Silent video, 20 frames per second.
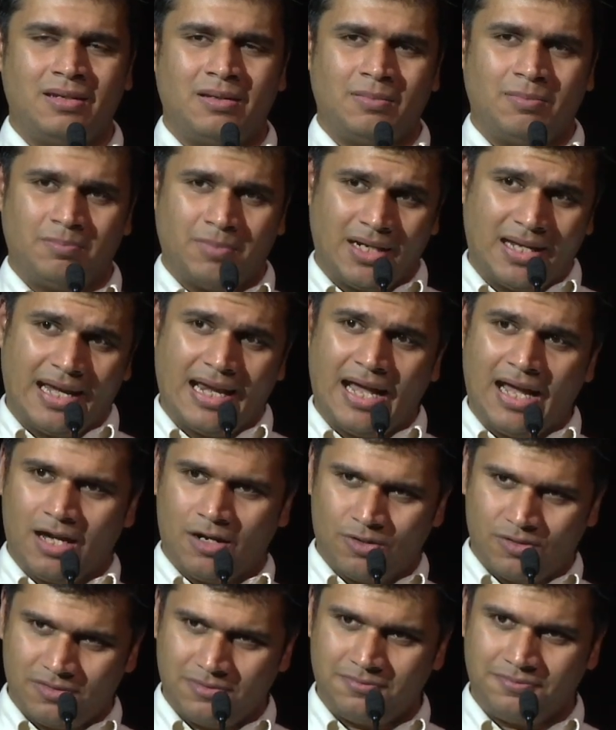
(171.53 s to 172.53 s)
But
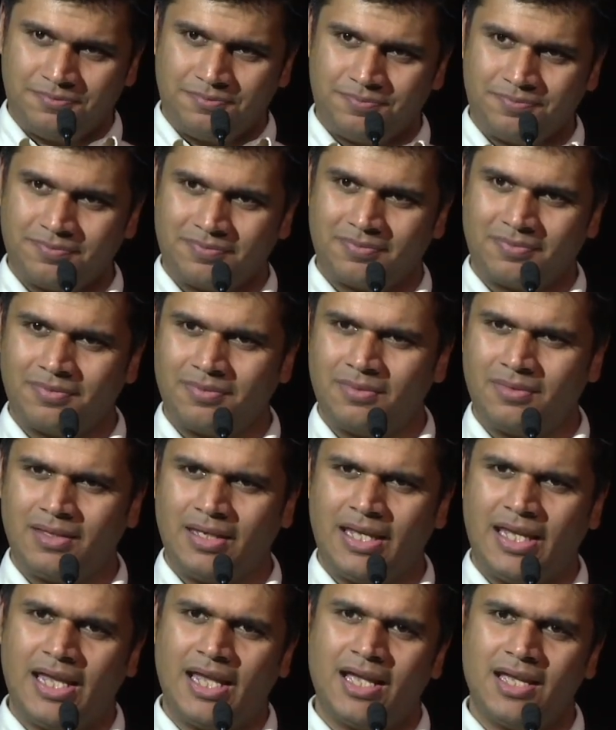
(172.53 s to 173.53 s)
now,
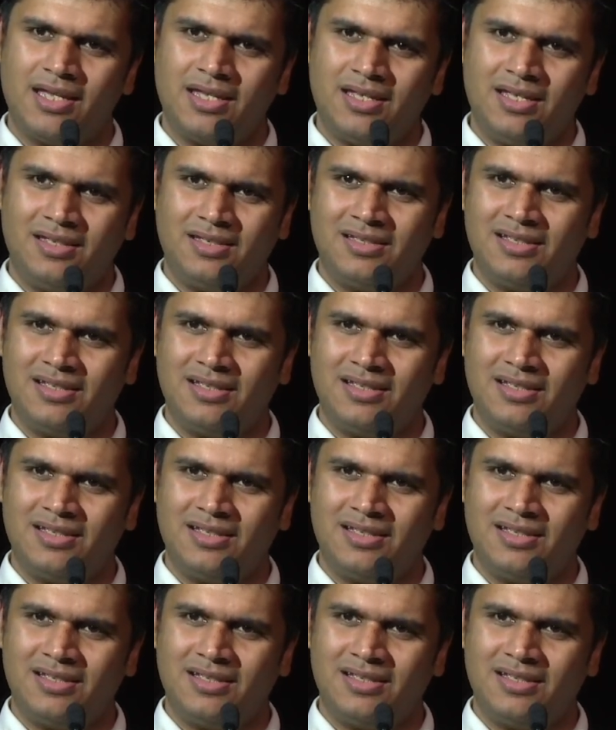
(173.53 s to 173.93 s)
AI